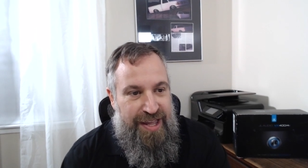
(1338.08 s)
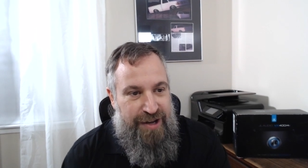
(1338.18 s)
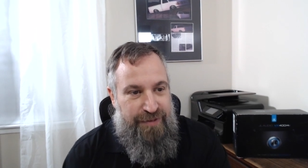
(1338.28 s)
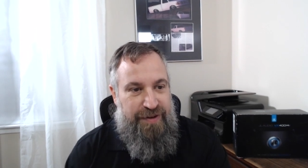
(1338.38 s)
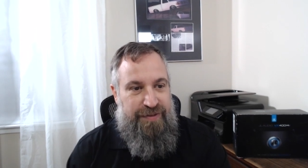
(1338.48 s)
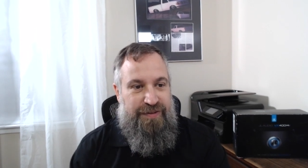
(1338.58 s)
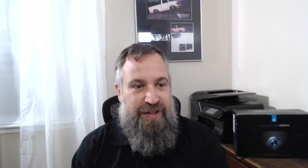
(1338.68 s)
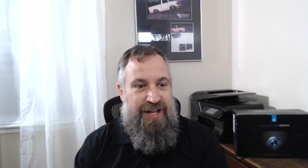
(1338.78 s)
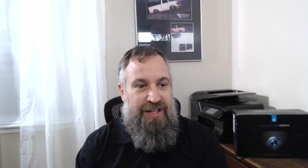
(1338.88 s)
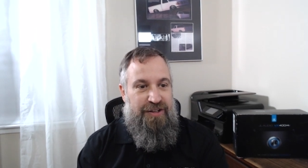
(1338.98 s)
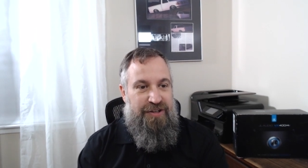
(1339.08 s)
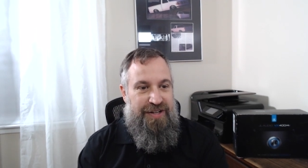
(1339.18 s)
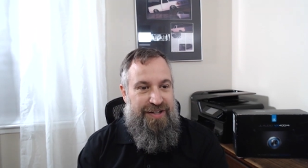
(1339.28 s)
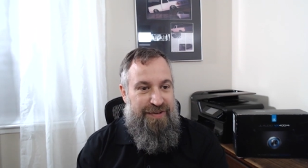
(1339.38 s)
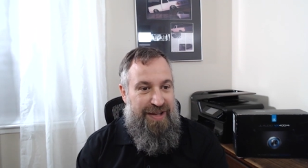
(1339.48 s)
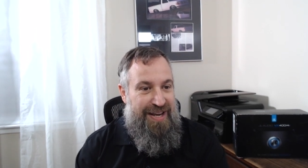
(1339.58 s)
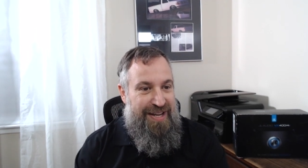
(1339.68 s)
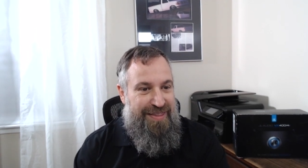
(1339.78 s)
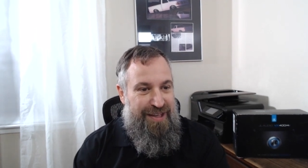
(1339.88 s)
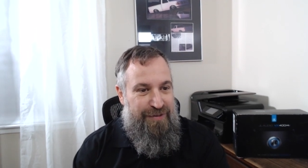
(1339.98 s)
If we've learned
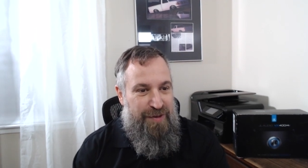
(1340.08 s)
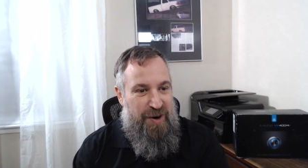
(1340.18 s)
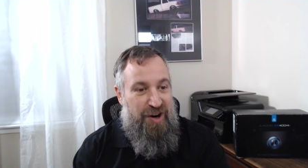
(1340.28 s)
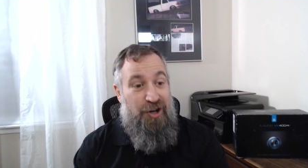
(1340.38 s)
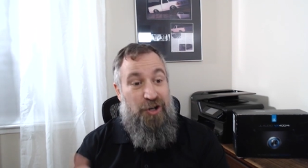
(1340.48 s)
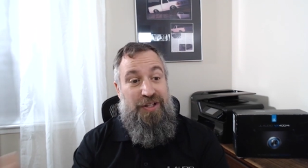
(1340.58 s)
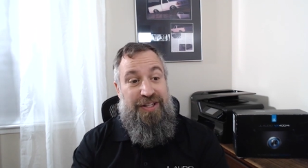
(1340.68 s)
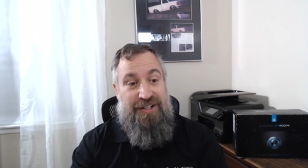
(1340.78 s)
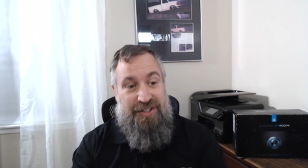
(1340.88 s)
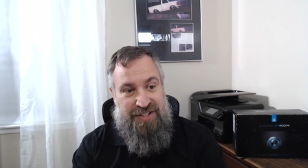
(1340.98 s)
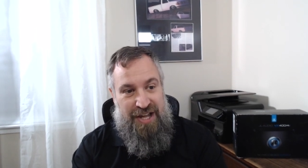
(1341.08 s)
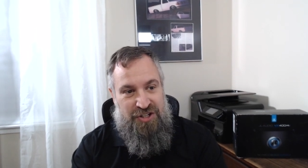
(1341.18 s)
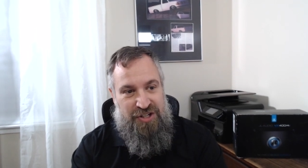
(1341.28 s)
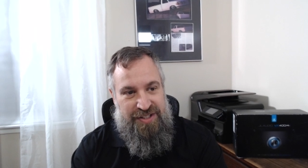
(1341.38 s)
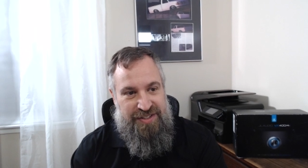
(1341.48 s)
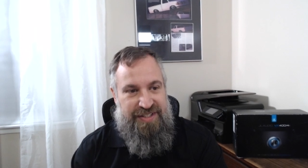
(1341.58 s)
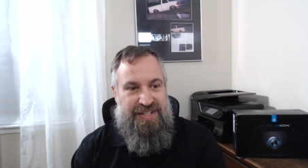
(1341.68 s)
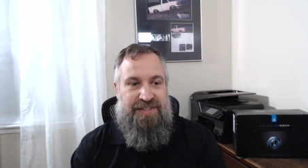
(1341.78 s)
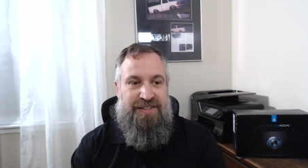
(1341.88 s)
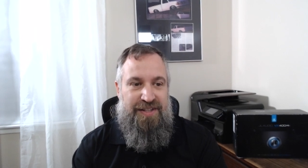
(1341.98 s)
anything from our earlier sessions,
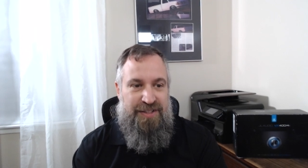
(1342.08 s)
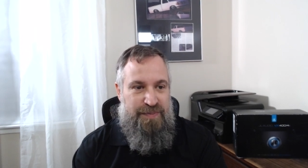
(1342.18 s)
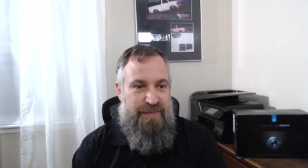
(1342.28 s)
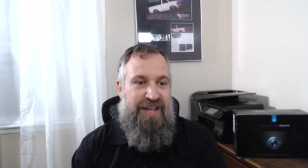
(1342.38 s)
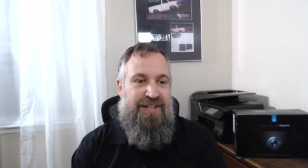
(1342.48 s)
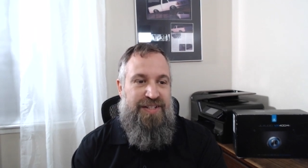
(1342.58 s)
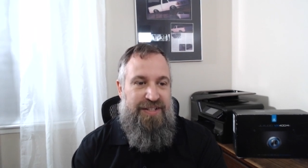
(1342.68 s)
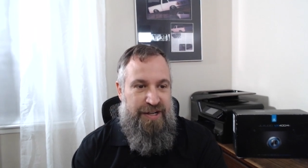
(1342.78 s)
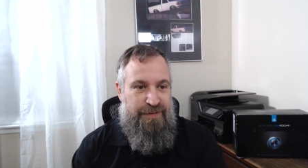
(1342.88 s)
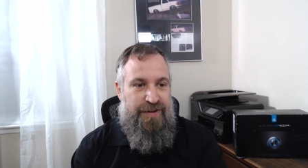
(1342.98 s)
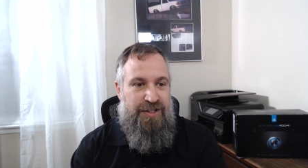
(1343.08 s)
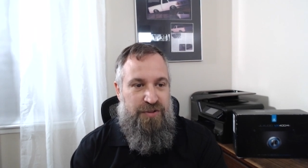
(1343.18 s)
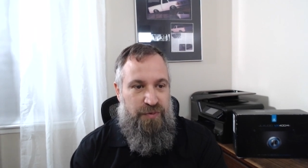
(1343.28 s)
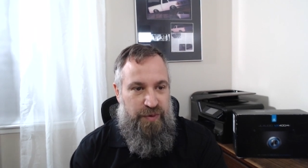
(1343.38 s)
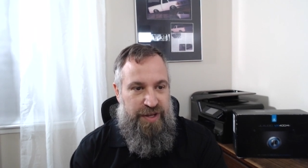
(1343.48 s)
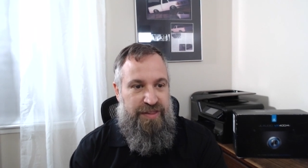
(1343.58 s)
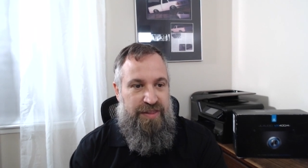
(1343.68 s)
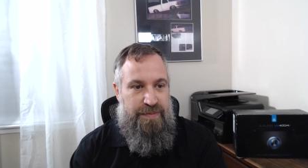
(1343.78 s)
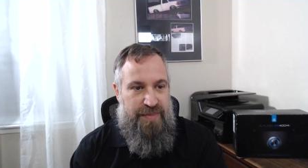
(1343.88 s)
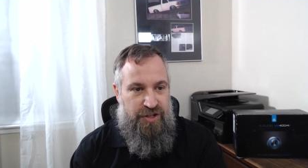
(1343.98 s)
distance makes a difference with
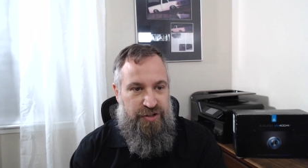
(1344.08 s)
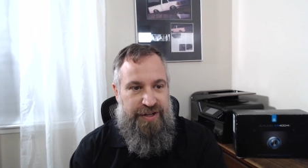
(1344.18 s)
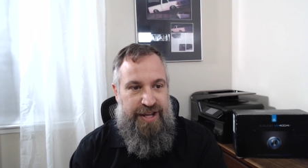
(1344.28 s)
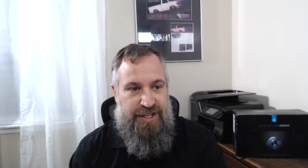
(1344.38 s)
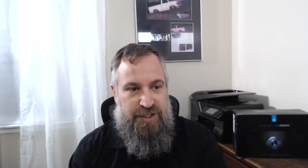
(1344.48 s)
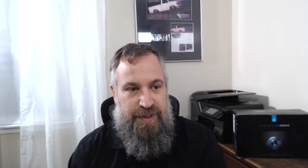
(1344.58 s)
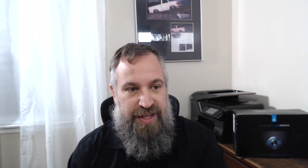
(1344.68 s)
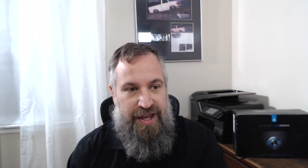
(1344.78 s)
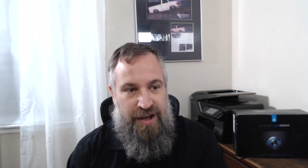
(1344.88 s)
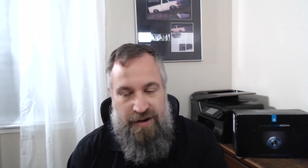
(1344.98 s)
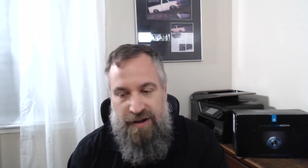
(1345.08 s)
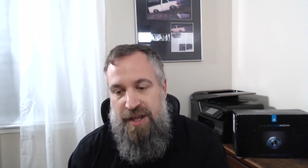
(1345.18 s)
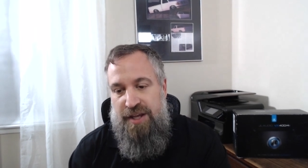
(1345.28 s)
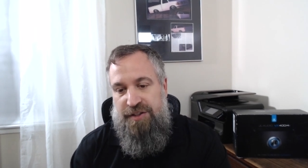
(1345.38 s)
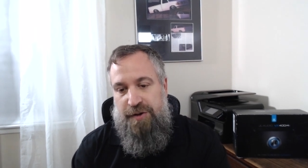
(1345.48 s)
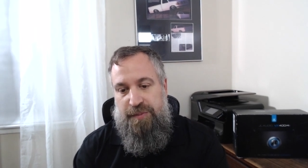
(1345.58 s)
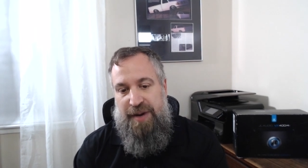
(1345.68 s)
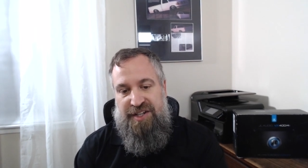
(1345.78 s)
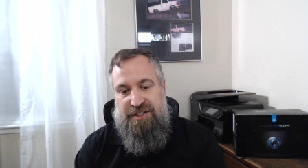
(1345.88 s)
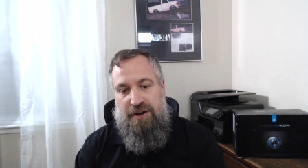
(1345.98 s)
the measured SPL. So
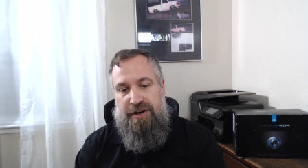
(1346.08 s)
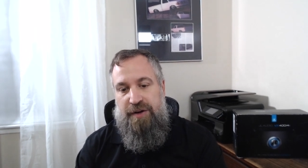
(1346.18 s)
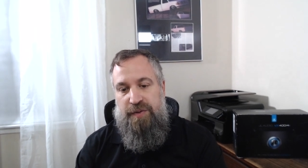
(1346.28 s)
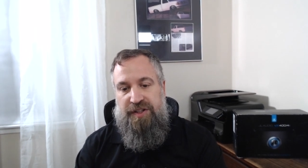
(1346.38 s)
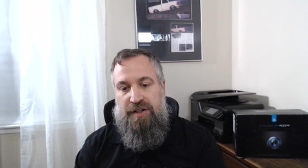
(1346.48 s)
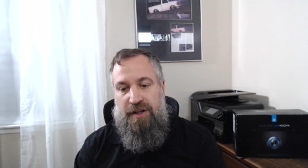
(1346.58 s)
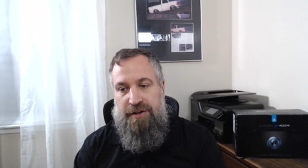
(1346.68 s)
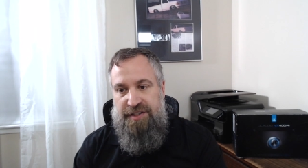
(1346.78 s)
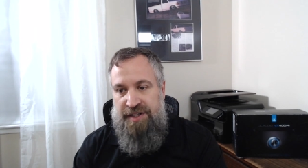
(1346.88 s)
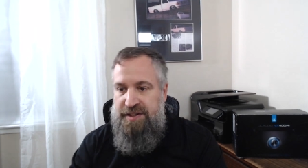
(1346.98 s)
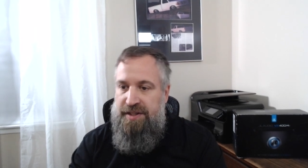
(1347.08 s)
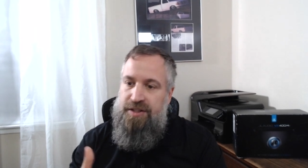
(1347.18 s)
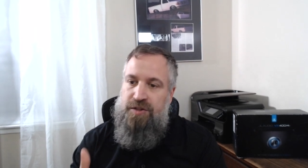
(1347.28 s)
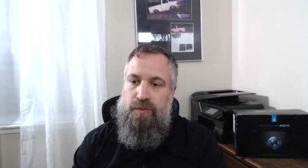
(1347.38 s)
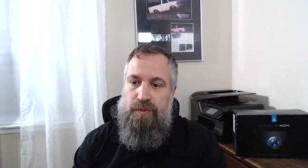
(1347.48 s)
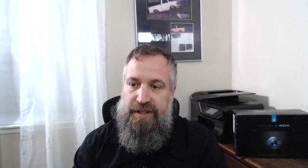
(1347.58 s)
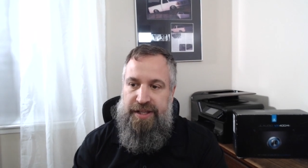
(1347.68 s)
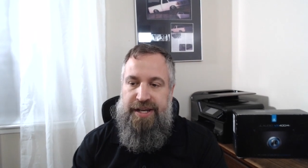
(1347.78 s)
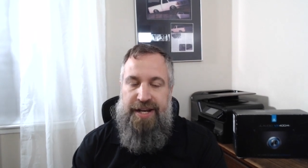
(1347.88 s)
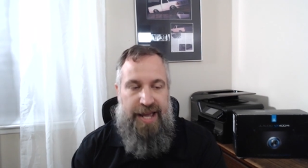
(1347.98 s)
by starting with the closest, it's
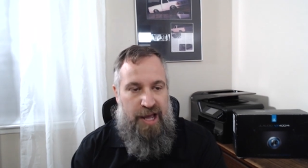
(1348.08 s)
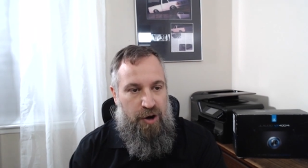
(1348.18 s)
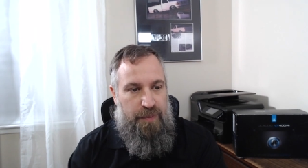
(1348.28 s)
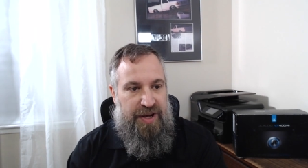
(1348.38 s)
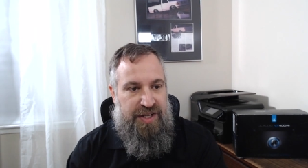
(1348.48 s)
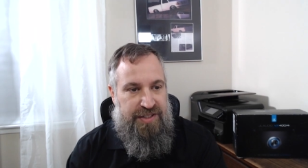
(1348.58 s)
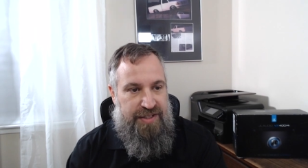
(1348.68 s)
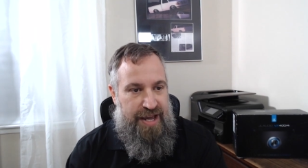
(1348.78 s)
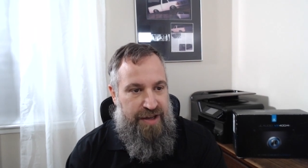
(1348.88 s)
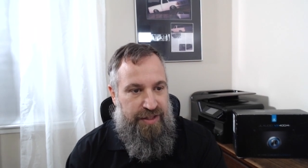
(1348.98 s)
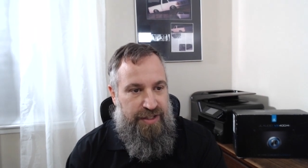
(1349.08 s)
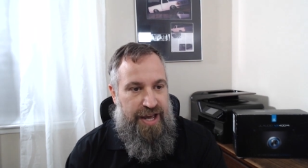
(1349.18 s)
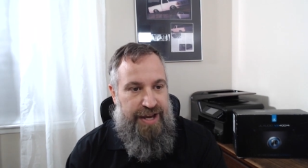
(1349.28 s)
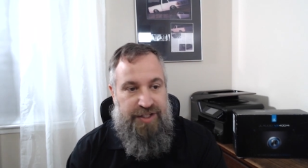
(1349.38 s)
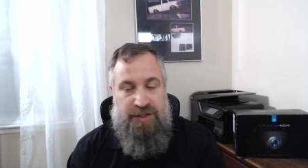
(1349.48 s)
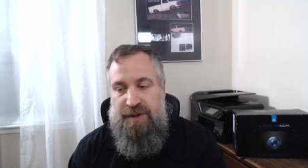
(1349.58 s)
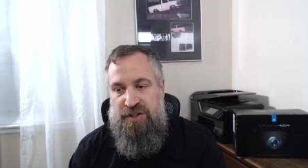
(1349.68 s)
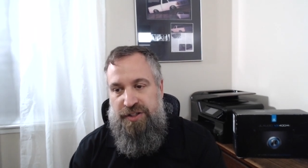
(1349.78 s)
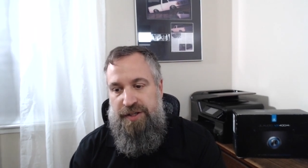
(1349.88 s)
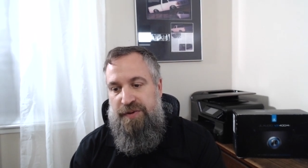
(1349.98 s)
really going to help us down the line,
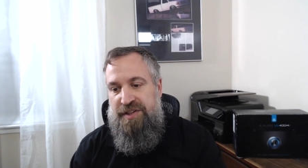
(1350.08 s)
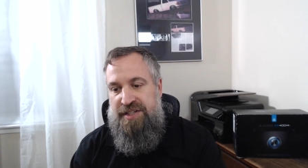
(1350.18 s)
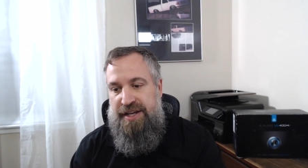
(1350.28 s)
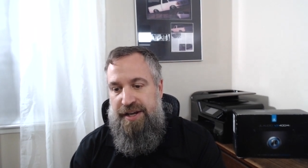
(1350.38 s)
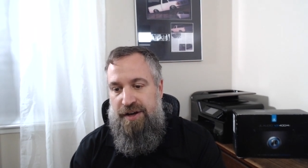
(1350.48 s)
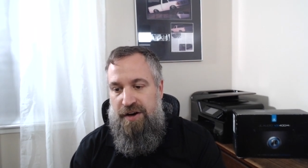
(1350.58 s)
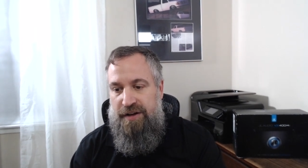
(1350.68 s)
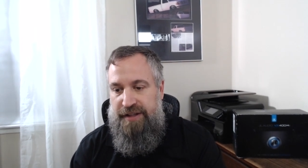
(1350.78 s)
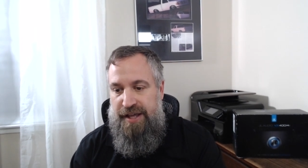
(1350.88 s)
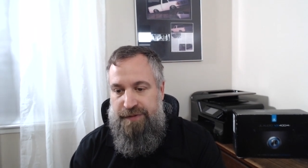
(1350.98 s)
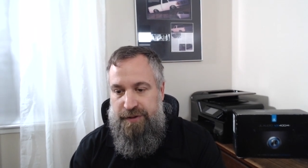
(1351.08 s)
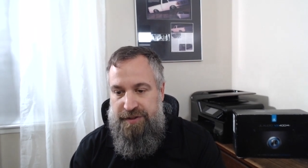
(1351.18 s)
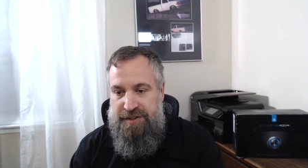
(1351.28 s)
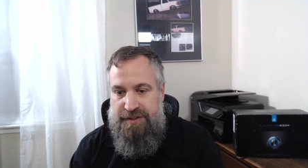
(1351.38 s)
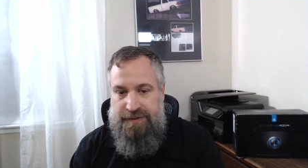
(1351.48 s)
especially with setting our levels.